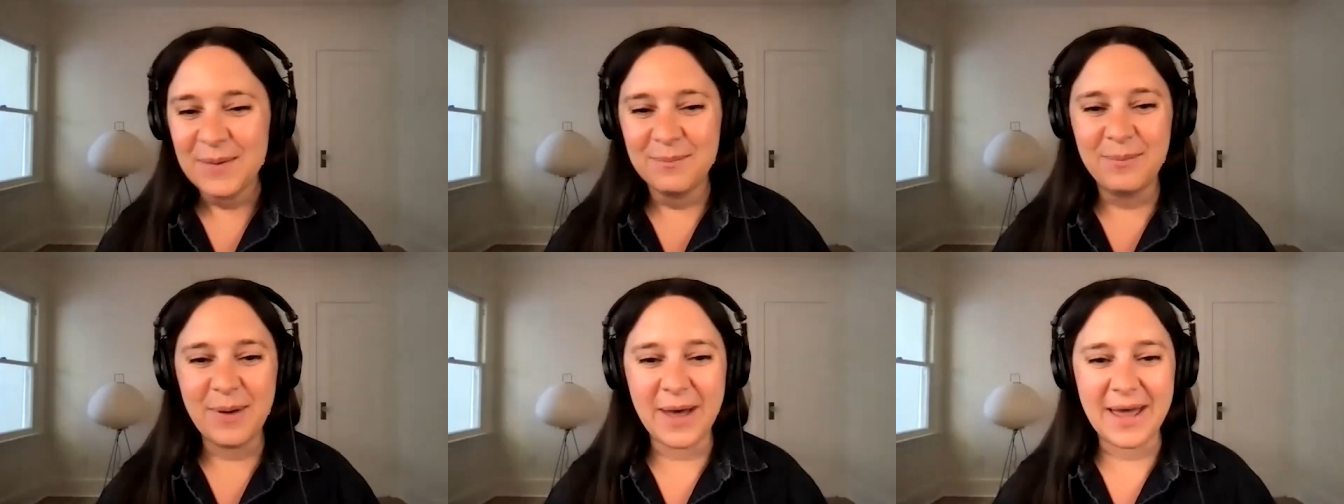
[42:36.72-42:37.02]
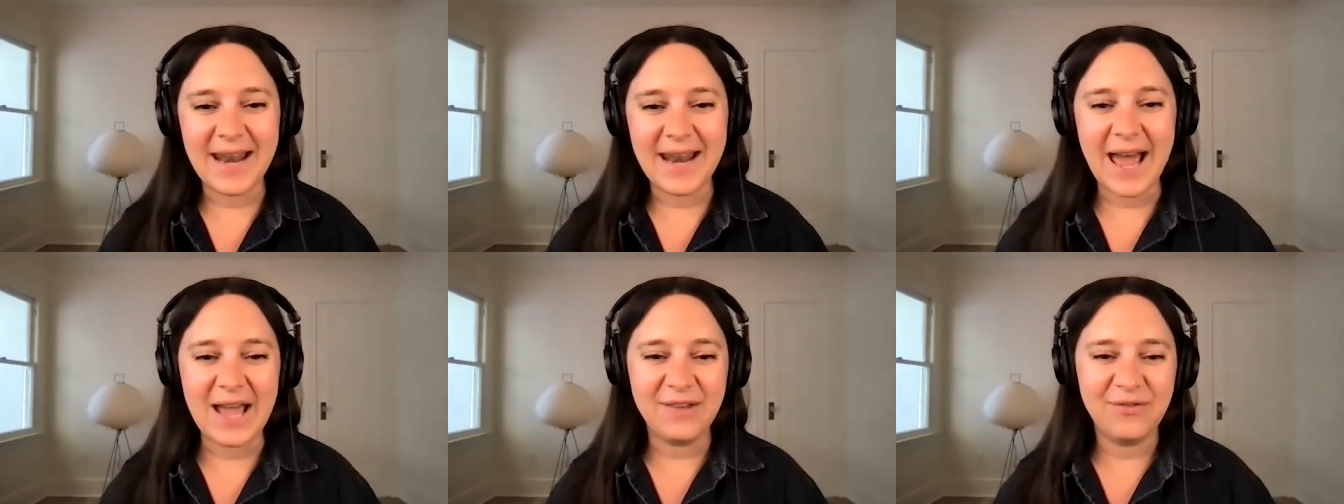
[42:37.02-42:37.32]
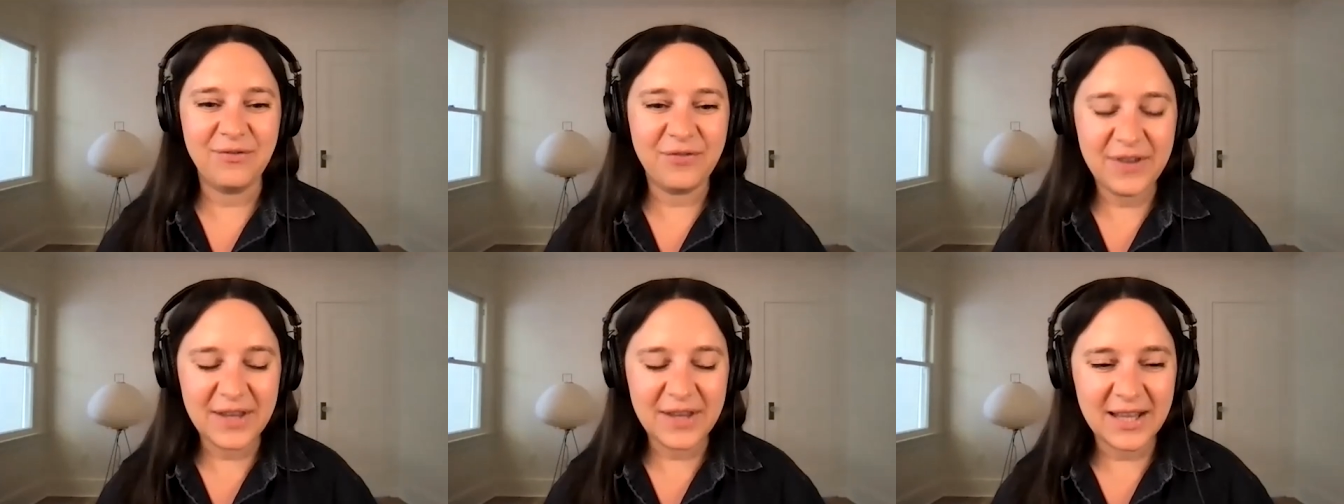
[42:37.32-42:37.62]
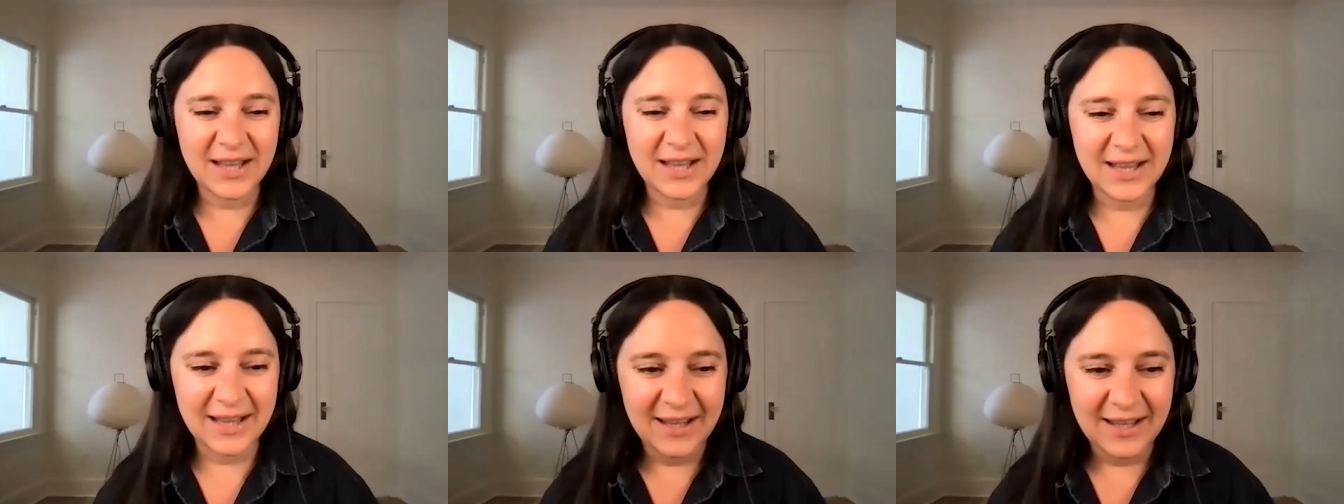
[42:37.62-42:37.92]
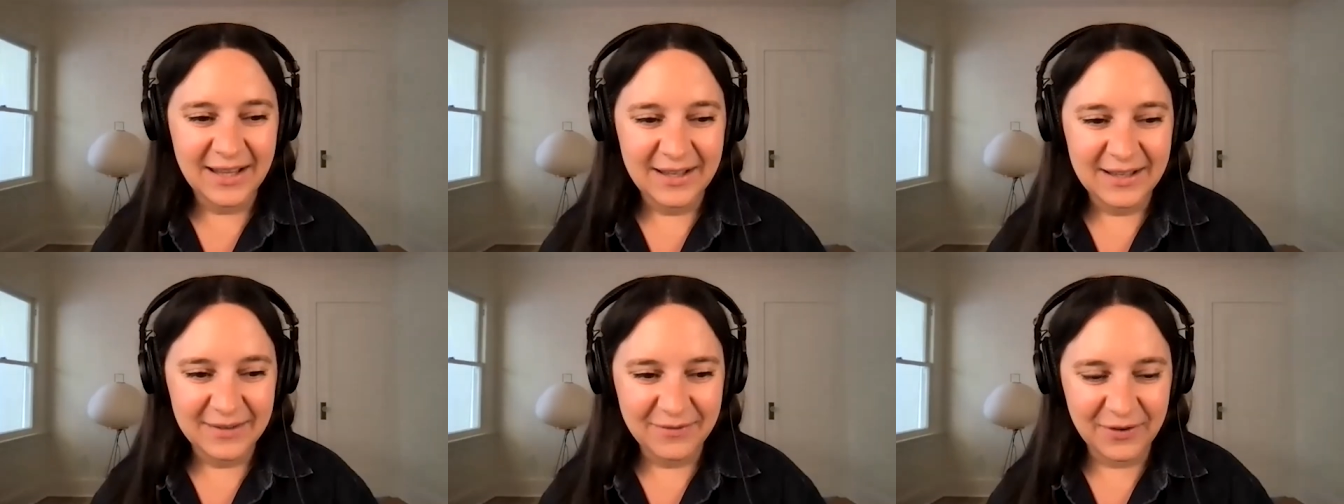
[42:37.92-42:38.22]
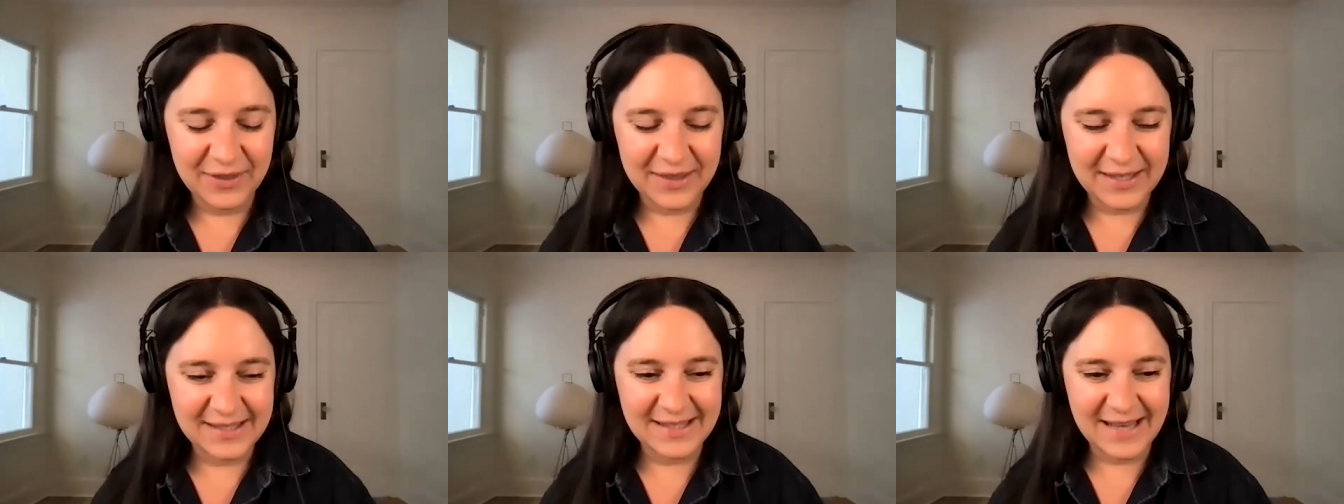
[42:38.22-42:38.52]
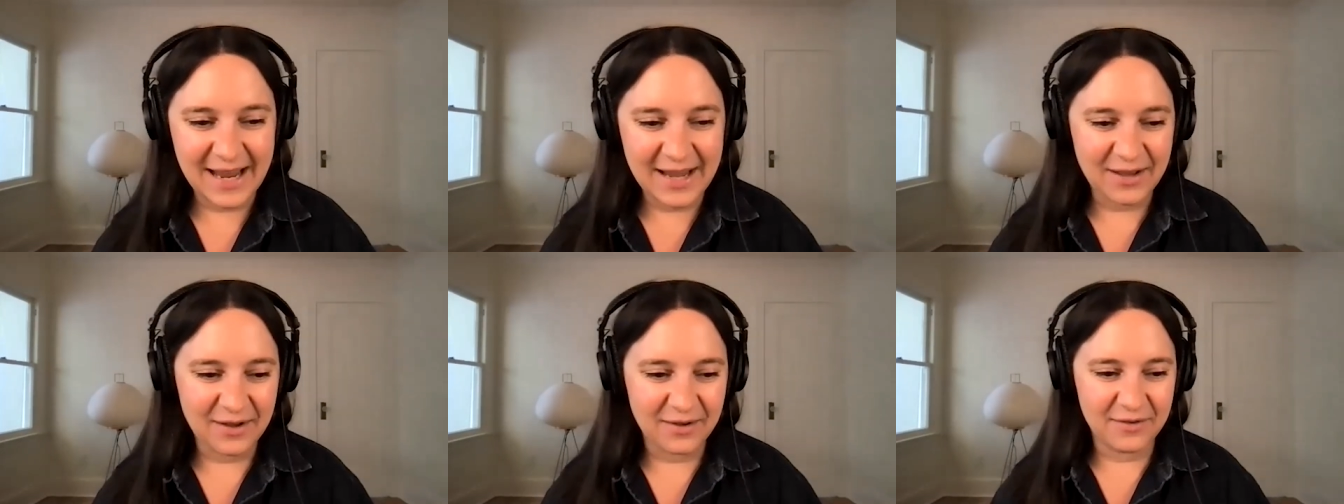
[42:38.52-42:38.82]
But I feel for the
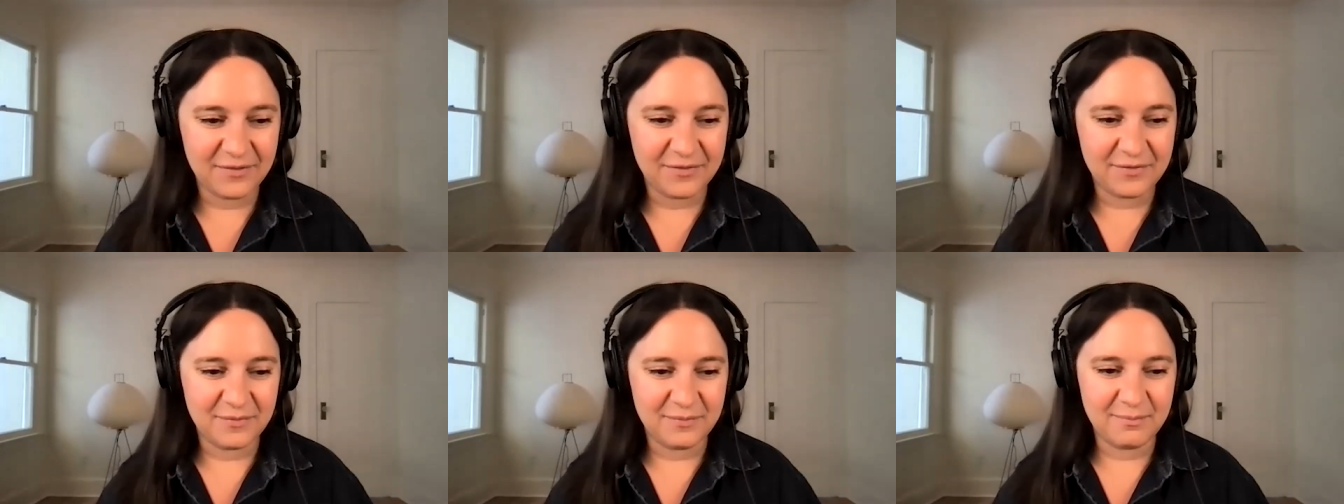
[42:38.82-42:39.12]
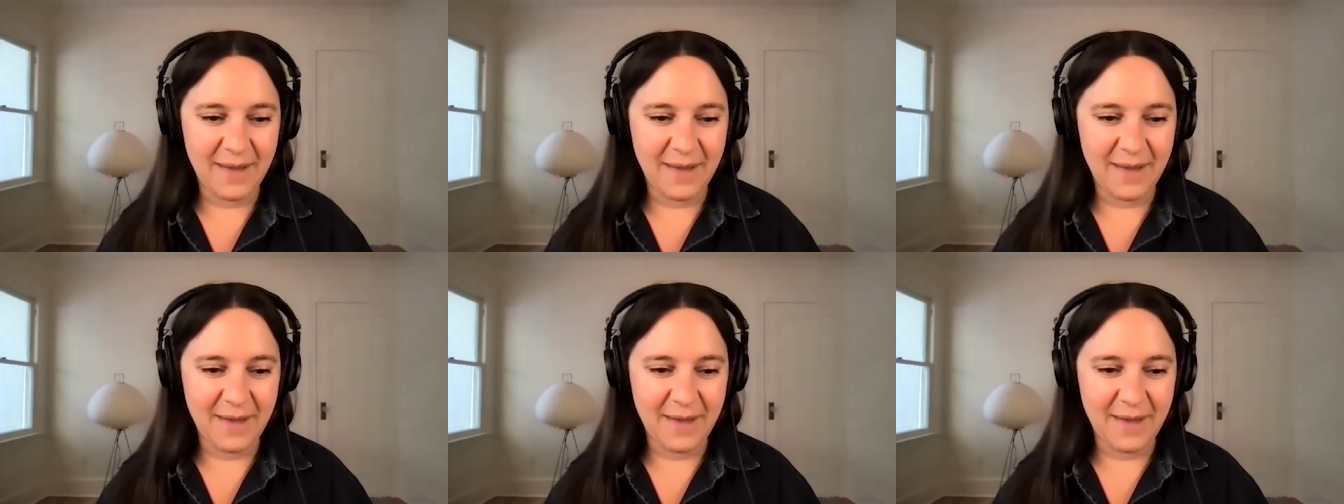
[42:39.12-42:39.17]
sake of